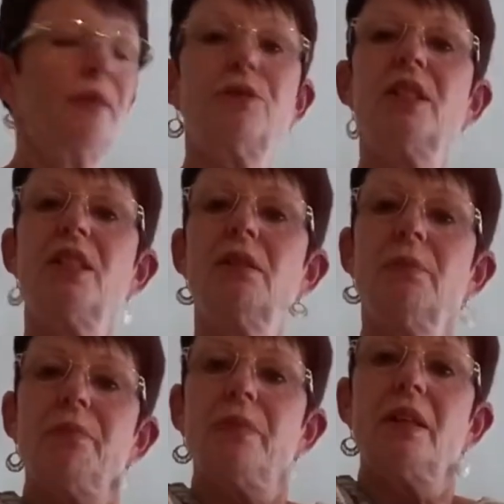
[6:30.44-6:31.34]
it to
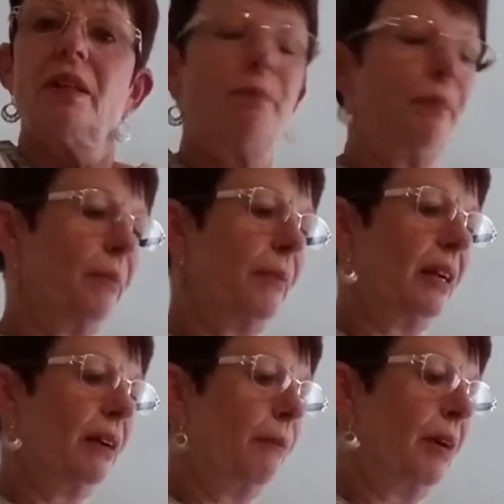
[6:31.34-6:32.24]

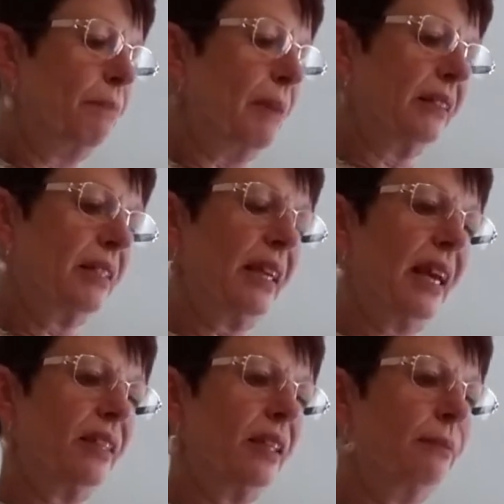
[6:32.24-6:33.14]
melt
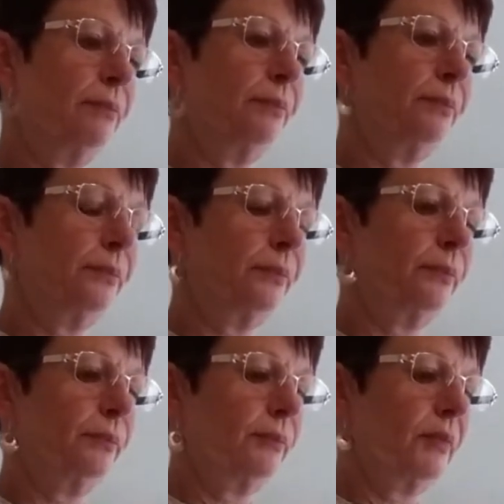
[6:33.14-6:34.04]
together,
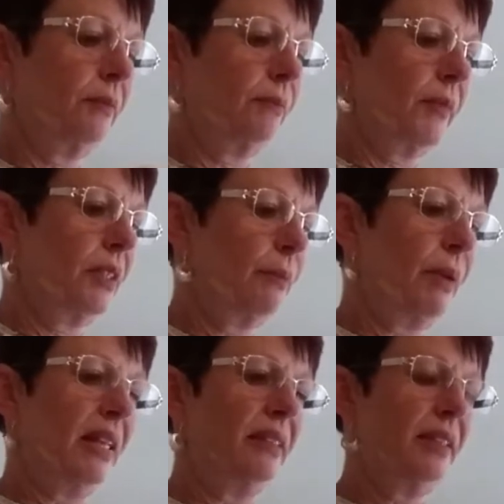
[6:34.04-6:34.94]
to
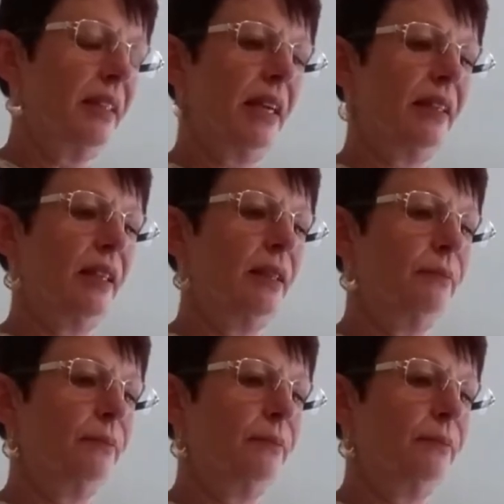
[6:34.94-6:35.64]
blend together.